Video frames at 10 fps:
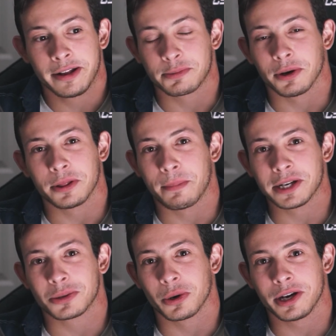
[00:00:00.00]
it's probably the
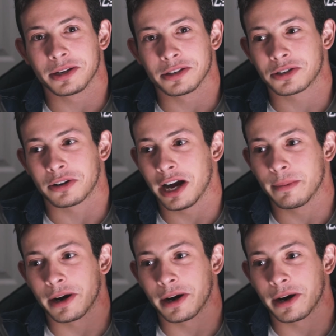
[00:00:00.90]
best way I can describe it.